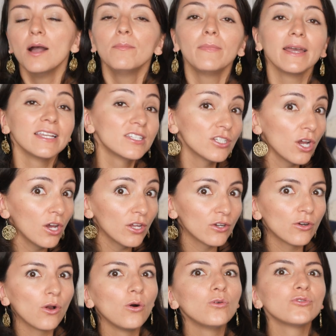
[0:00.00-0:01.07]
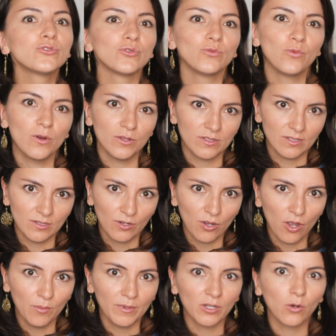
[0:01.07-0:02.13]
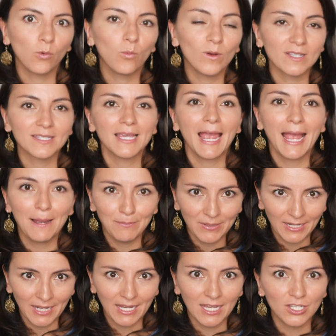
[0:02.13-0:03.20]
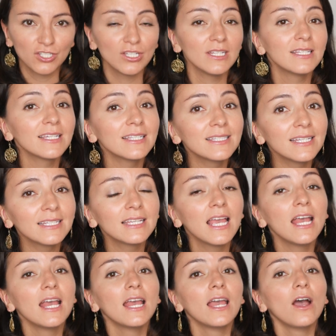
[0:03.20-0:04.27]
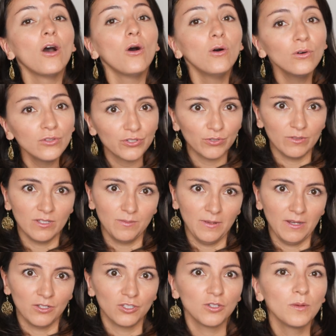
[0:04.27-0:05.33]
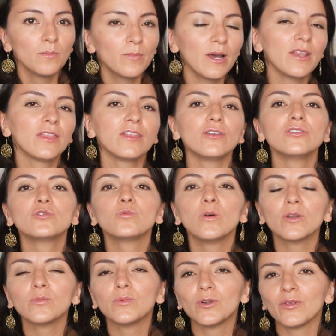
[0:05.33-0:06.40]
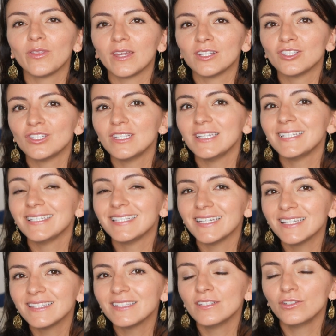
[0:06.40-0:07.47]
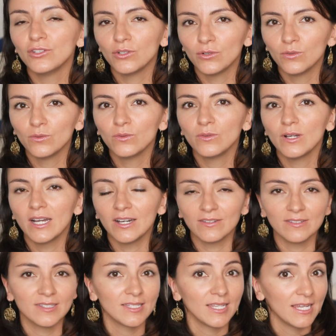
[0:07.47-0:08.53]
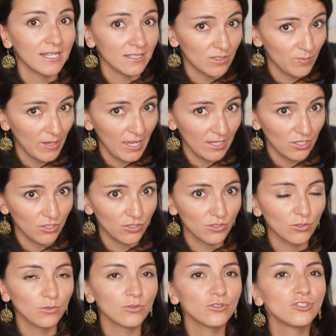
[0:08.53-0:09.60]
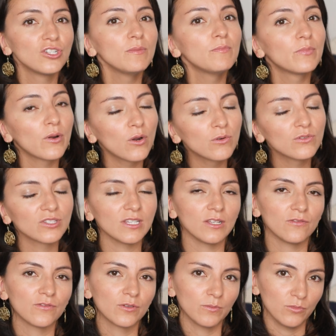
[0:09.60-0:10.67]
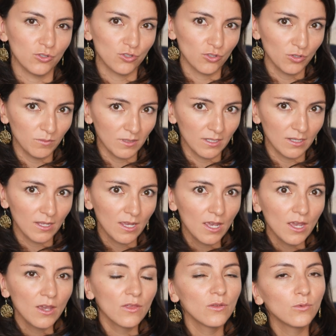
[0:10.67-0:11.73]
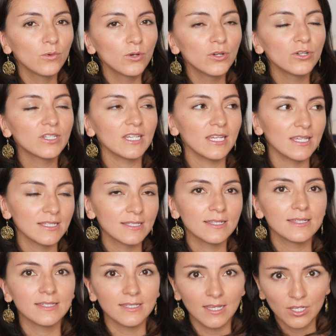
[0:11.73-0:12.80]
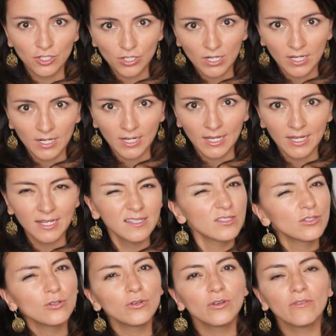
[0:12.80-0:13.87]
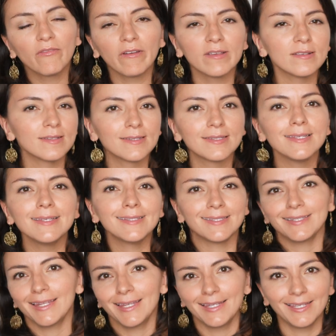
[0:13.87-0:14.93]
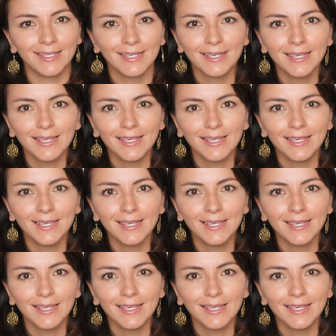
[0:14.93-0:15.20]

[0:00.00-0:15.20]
My daughter also wants to comment on what's happening and she does it also in Spanish. But there is one word that she doesn't know how to say in Spanish, so she borrows it from German. The word is Seeschlange. It's sort of a sea snake.